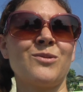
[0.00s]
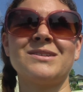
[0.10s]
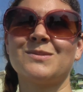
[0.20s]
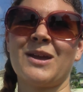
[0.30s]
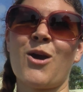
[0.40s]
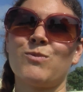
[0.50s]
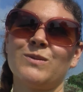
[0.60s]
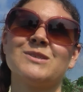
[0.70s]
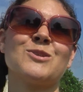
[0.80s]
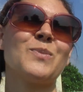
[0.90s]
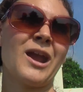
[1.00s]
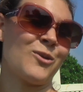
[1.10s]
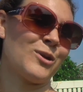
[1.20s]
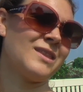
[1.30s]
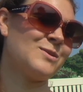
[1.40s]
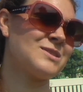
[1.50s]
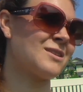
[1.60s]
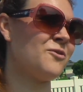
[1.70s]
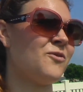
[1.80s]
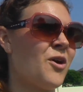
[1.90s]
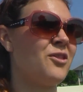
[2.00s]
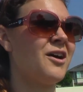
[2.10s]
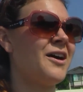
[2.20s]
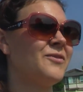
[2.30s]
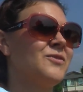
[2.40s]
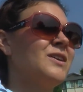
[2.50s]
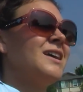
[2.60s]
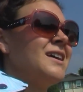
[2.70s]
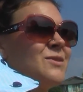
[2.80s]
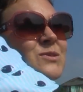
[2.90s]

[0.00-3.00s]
rest of the way home, I was so paranoid that it was gonna fall off. Yeah. It